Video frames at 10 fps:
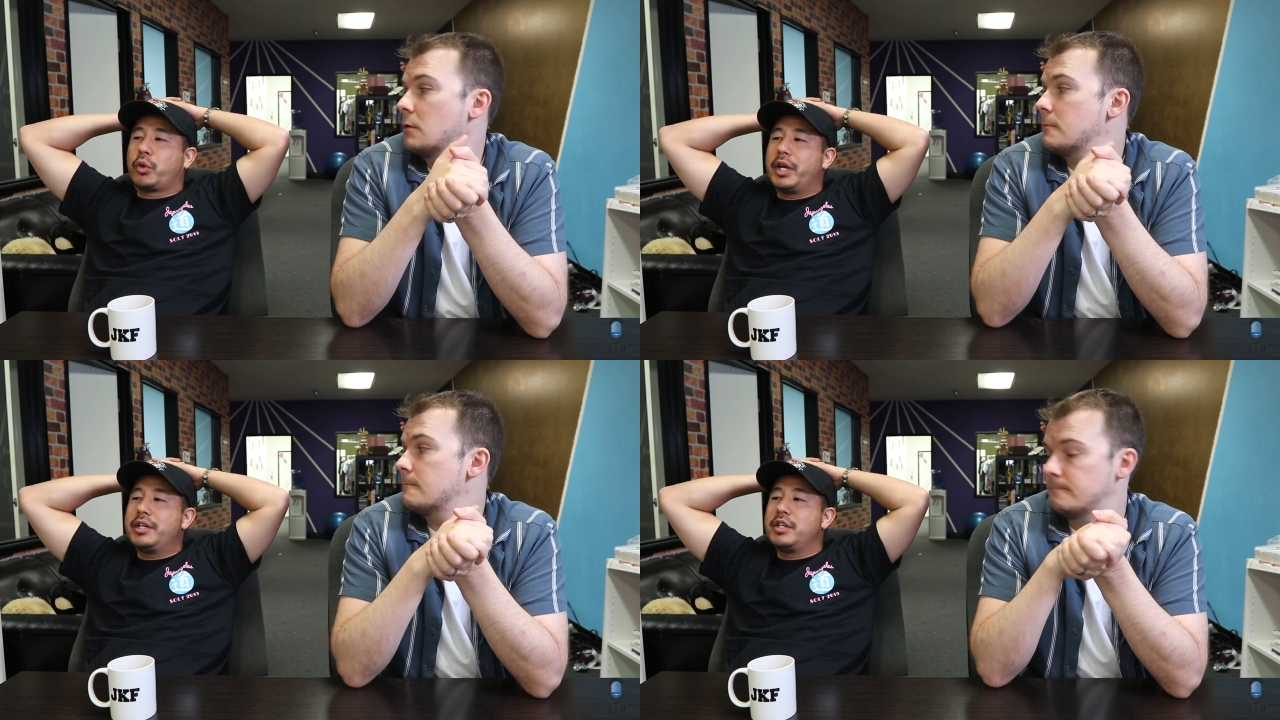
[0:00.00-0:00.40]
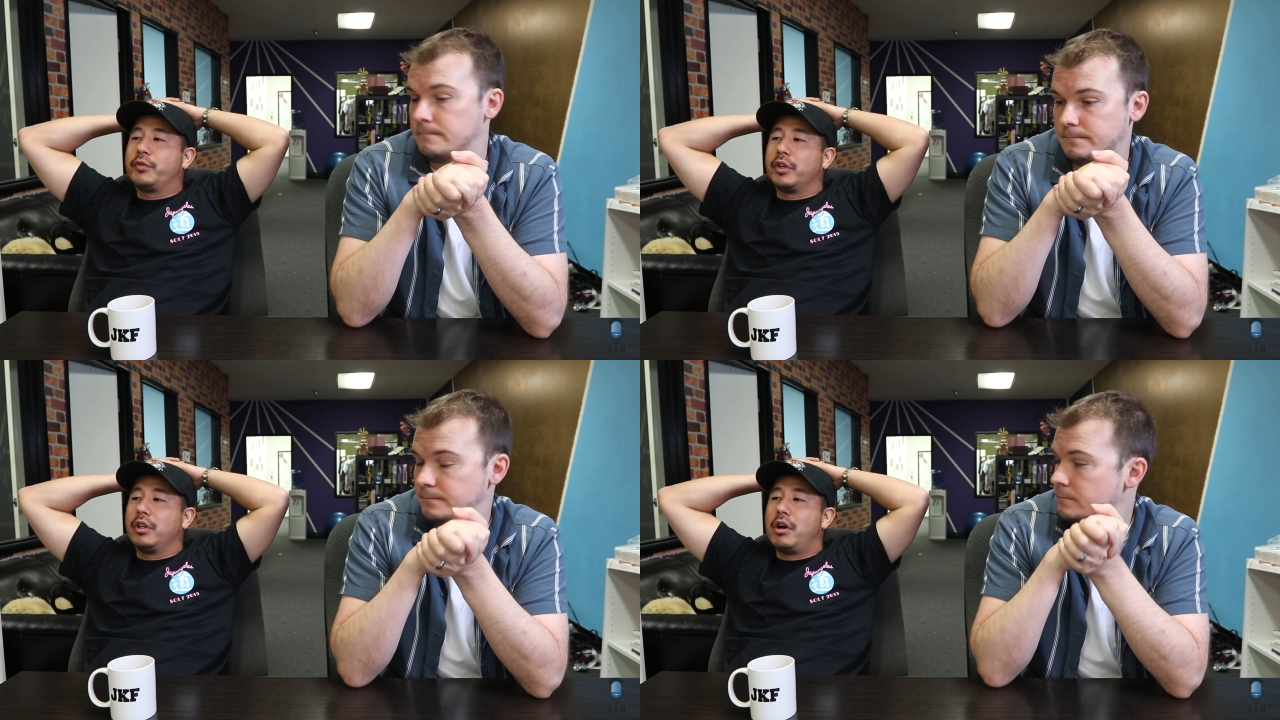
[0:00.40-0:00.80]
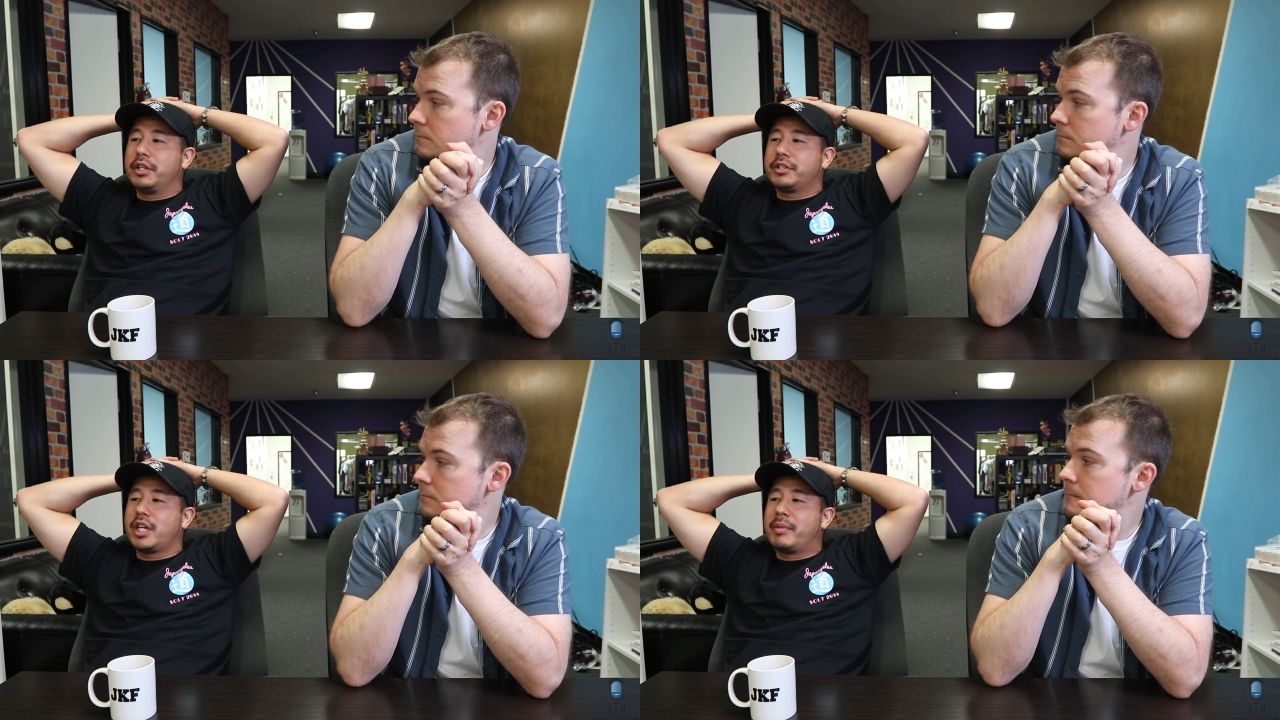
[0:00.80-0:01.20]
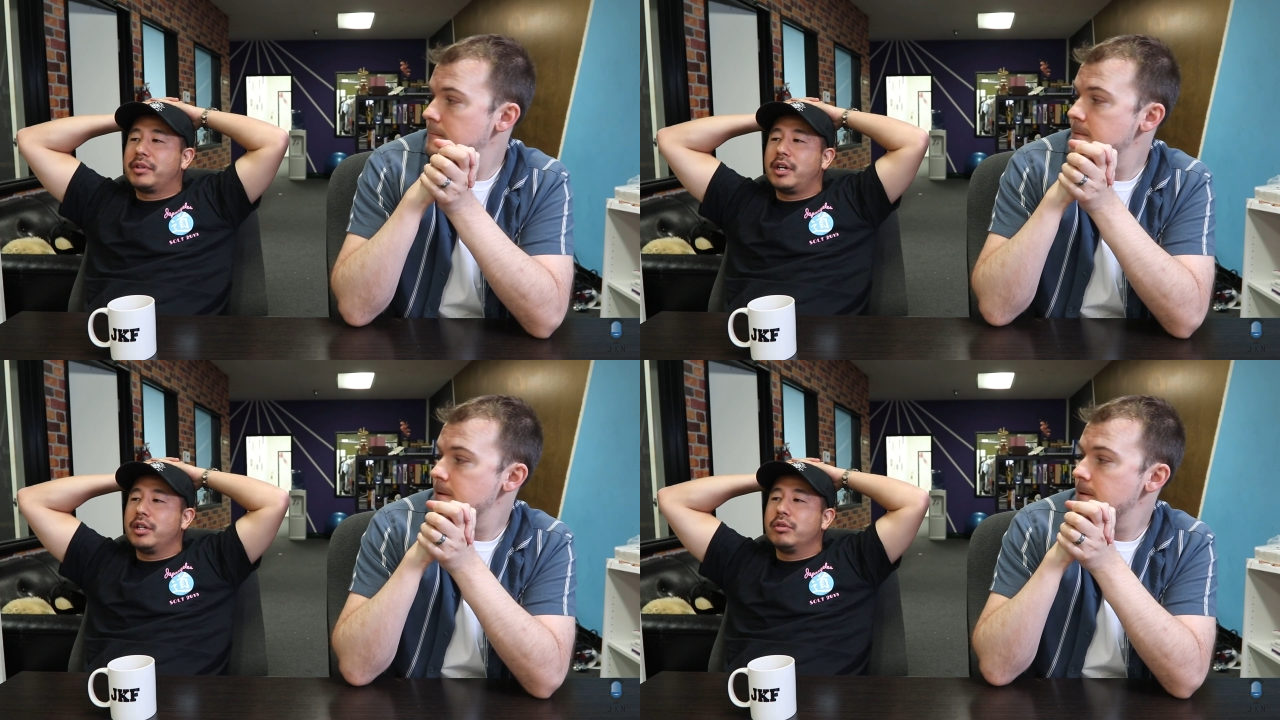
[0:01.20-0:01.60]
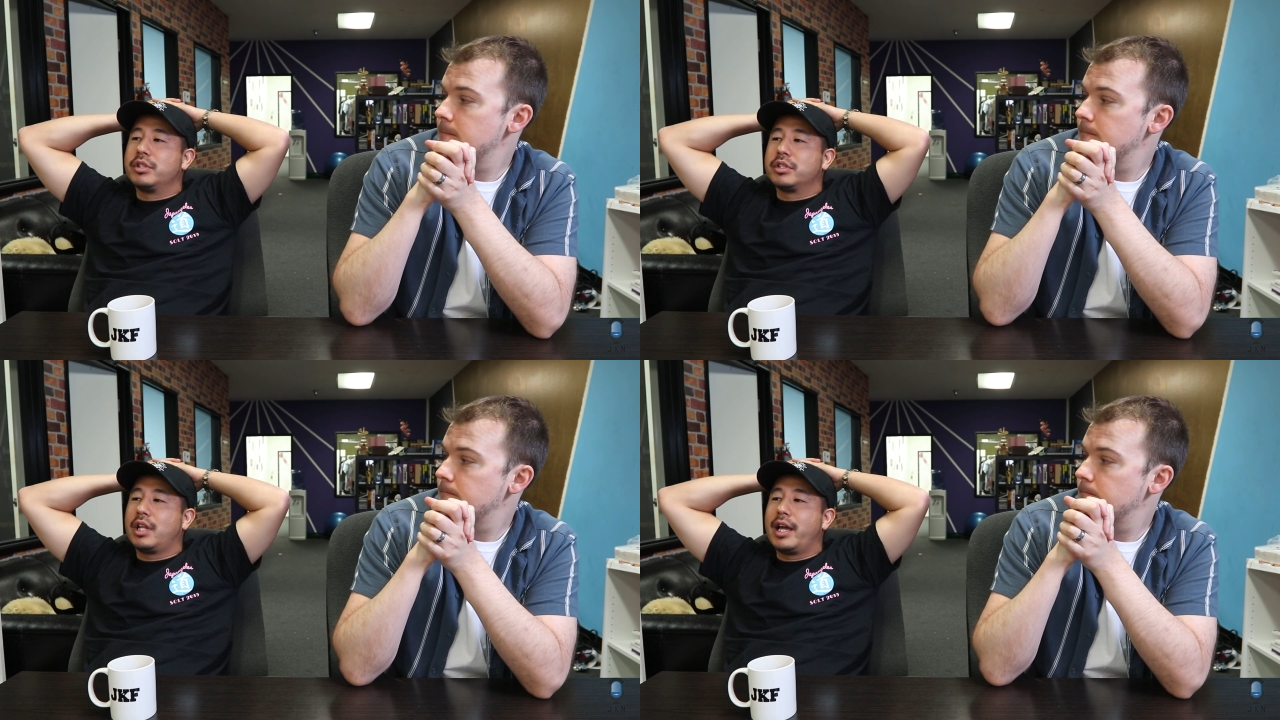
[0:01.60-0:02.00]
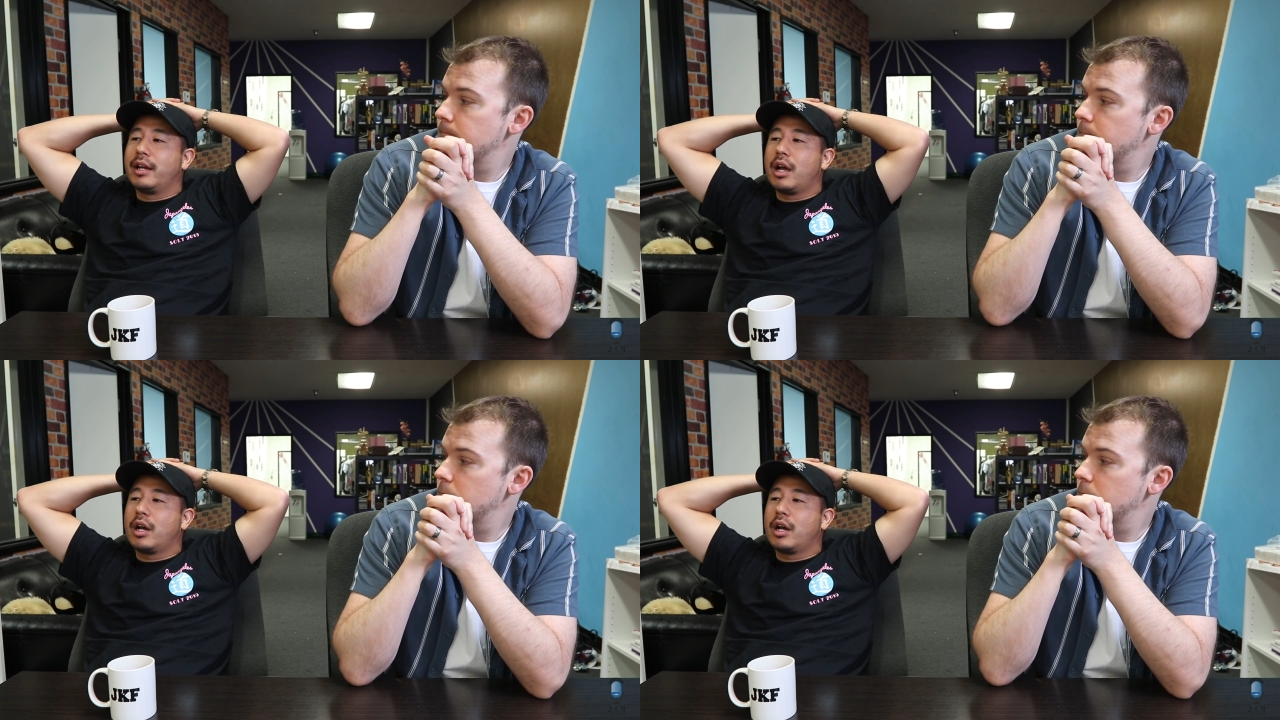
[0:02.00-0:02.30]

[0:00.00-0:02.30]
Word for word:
Speaker 1: crazy? For the longest time, I thought you were just like